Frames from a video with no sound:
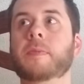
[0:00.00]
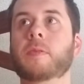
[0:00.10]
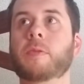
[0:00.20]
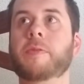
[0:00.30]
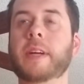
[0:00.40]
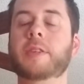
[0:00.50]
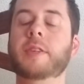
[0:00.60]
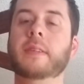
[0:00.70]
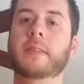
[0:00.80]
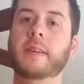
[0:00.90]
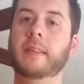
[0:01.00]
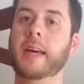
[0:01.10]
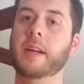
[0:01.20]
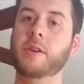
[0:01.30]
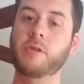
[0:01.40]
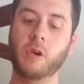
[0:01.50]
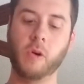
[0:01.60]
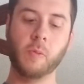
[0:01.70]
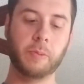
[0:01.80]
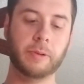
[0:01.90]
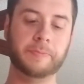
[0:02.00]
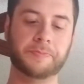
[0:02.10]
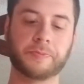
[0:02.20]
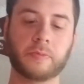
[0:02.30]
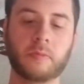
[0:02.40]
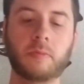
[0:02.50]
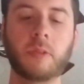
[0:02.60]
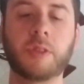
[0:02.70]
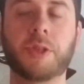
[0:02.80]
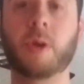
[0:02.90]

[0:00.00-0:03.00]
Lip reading: the Revenge of the Sith and A New Hope. So